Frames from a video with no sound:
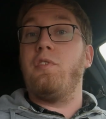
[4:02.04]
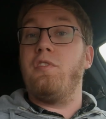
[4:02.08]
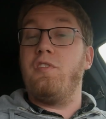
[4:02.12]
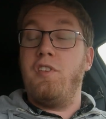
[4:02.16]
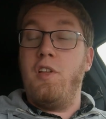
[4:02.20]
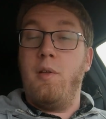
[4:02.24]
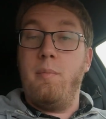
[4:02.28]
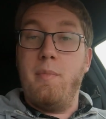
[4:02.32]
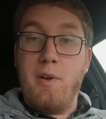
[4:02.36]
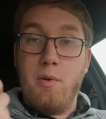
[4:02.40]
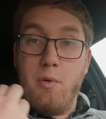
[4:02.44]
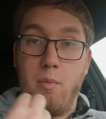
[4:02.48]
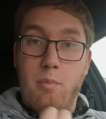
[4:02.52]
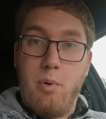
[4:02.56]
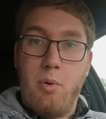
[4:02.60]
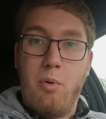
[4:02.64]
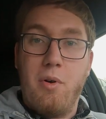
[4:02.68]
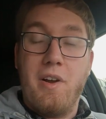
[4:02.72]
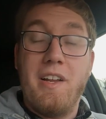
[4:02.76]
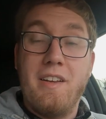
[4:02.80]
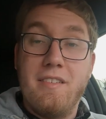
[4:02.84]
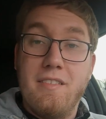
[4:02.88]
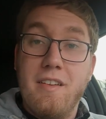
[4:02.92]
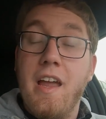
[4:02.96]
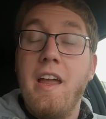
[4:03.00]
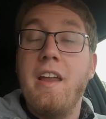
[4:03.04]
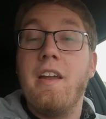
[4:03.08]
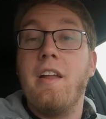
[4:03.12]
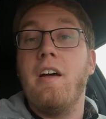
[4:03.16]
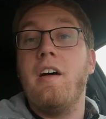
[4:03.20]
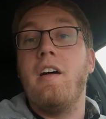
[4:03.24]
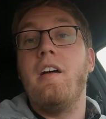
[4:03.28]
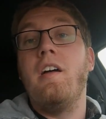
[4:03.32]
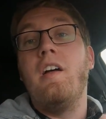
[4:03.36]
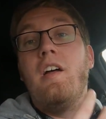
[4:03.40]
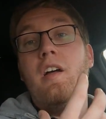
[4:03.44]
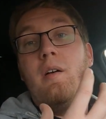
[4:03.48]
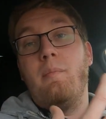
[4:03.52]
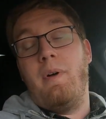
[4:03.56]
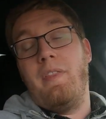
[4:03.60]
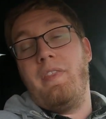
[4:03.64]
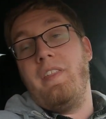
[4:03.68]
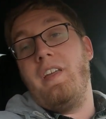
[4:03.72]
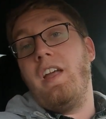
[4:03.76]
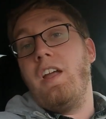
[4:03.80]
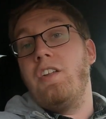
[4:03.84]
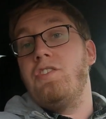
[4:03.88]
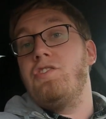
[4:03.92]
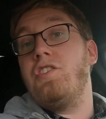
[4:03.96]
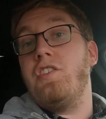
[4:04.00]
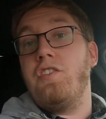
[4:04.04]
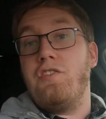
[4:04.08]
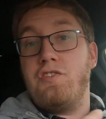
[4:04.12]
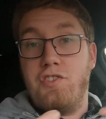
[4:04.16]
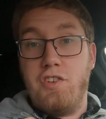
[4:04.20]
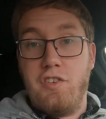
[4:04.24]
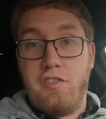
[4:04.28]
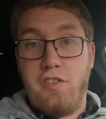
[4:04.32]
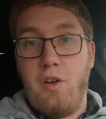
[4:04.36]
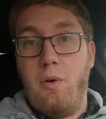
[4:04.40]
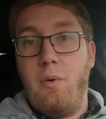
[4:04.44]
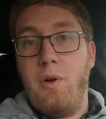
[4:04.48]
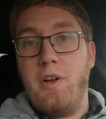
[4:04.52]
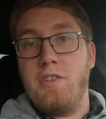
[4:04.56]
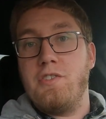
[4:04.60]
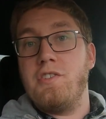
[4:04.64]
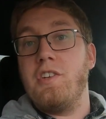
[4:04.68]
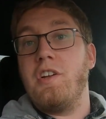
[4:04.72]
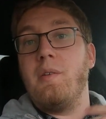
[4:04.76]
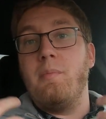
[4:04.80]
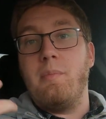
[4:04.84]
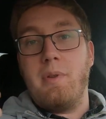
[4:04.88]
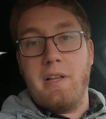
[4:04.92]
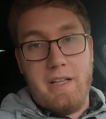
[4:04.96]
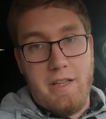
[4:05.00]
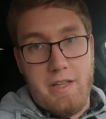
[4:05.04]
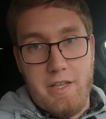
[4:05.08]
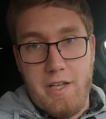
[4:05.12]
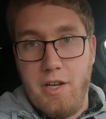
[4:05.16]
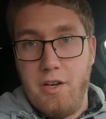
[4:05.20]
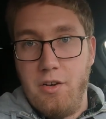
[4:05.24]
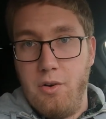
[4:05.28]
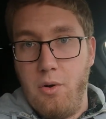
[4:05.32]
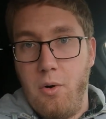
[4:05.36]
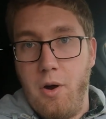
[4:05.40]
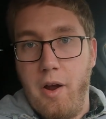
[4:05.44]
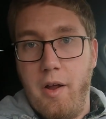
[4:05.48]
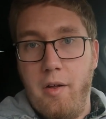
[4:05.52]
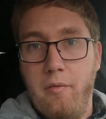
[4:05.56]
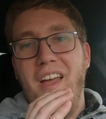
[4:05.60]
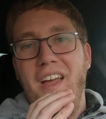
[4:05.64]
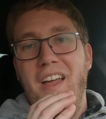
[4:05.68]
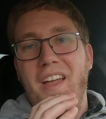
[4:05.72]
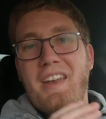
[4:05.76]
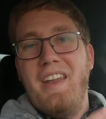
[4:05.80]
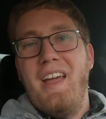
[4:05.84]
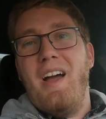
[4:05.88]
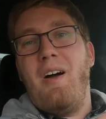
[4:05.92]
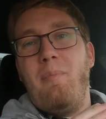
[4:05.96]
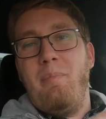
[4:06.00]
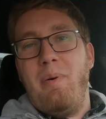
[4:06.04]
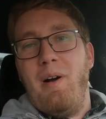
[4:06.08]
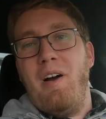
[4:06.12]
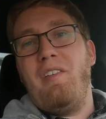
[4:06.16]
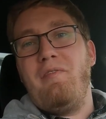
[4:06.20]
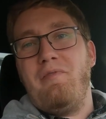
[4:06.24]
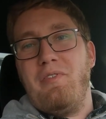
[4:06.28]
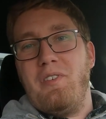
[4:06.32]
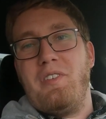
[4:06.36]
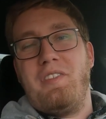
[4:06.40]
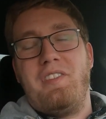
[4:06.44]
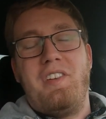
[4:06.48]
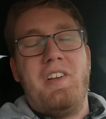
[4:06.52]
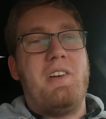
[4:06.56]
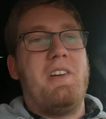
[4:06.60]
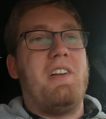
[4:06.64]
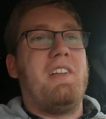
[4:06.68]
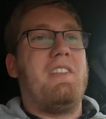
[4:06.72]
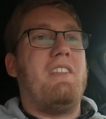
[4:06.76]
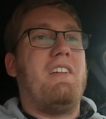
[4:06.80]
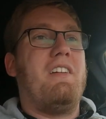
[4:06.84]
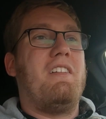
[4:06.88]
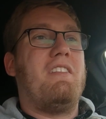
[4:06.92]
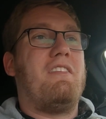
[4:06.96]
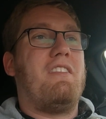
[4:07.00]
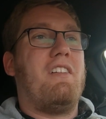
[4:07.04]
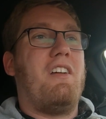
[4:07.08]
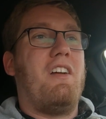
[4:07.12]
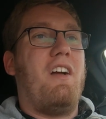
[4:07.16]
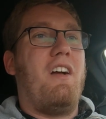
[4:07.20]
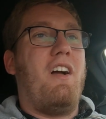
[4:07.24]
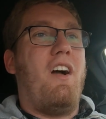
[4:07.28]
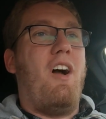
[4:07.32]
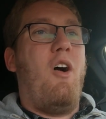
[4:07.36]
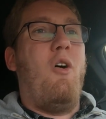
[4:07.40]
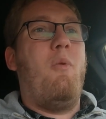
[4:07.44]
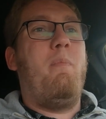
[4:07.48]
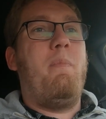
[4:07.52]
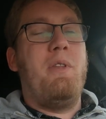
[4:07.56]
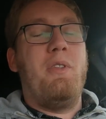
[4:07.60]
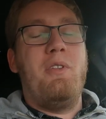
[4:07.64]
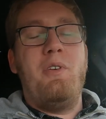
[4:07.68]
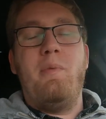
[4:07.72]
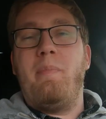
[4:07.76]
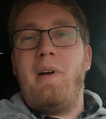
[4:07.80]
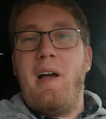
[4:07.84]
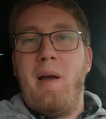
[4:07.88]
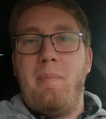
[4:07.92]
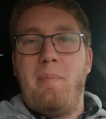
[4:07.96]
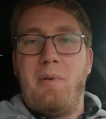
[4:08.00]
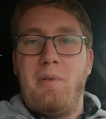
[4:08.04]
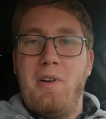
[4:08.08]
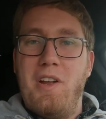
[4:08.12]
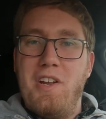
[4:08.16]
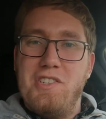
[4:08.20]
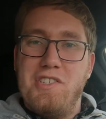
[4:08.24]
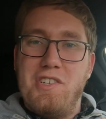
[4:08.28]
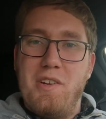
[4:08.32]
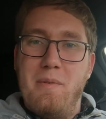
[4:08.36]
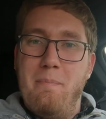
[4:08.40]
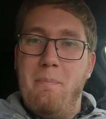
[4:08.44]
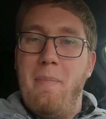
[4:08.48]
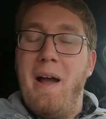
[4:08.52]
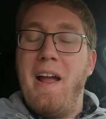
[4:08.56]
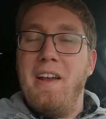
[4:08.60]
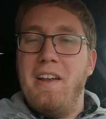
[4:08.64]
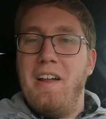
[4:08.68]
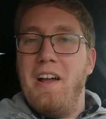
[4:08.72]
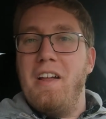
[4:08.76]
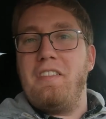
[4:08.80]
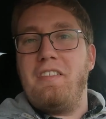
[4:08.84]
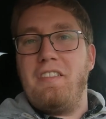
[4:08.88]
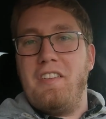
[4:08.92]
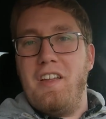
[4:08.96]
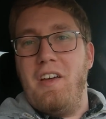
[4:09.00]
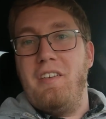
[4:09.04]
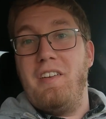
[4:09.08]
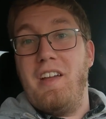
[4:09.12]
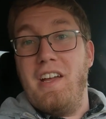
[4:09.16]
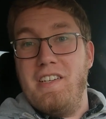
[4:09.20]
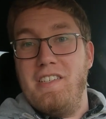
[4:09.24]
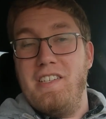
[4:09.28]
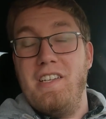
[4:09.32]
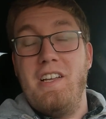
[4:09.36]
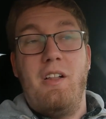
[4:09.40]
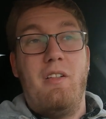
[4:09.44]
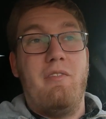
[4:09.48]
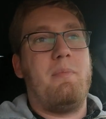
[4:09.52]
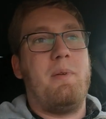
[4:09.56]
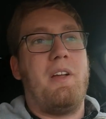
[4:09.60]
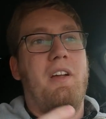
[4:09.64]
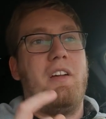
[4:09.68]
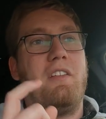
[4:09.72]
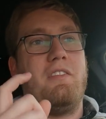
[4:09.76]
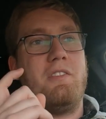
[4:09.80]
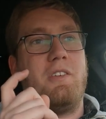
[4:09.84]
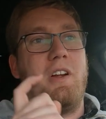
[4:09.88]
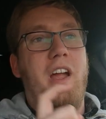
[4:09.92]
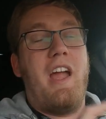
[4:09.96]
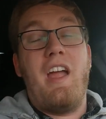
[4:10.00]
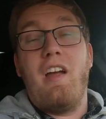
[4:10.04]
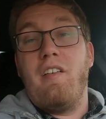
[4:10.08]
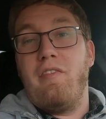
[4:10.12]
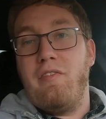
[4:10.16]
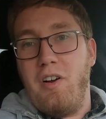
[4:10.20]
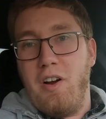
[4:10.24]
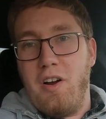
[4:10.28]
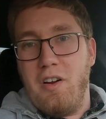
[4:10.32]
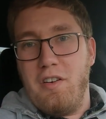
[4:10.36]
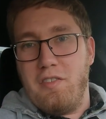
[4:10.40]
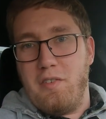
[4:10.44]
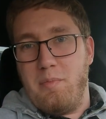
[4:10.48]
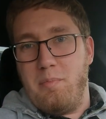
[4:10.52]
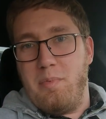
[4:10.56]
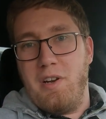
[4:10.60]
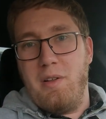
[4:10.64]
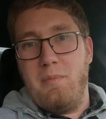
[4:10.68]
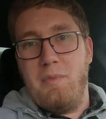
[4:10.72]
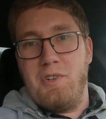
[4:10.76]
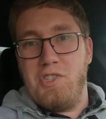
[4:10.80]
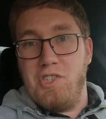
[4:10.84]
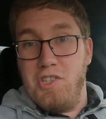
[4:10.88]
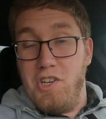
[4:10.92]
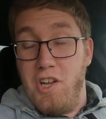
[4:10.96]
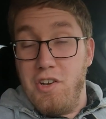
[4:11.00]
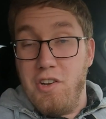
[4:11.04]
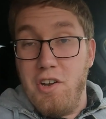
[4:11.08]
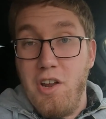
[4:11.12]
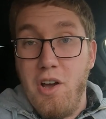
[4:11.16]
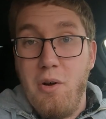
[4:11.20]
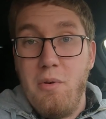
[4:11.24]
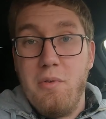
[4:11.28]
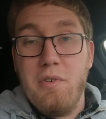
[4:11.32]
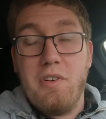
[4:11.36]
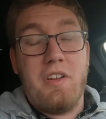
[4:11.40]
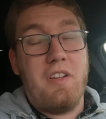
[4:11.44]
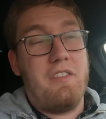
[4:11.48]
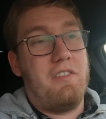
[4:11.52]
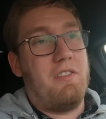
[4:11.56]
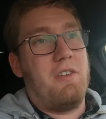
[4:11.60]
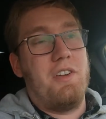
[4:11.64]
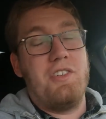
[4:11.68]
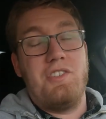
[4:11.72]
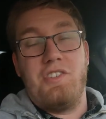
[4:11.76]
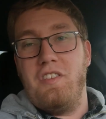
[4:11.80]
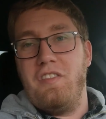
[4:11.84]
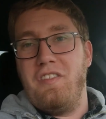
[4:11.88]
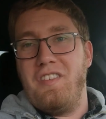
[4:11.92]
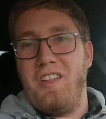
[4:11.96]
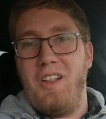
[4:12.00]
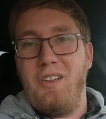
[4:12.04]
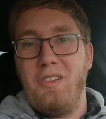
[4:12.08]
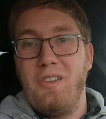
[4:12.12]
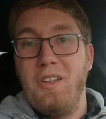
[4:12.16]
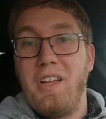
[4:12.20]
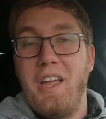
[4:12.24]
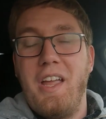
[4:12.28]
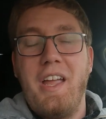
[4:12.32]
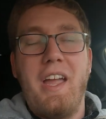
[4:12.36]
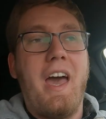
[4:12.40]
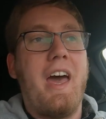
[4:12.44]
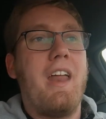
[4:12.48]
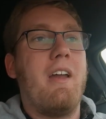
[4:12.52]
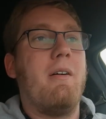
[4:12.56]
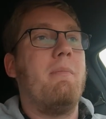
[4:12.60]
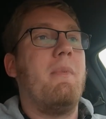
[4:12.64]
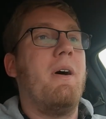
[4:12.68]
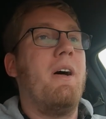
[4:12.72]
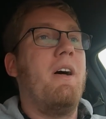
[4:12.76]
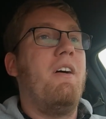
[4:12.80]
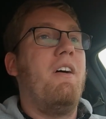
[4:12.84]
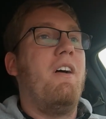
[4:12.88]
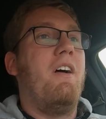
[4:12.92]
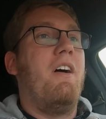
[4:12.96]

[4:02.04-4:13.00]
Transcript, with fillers: will still be reporting data, but the engine is just going to completely ignore it. Now, upon first hearing this, open loop operation might not sound ideal because your AFRs are pretty much an unknown because your engine's not looking at them.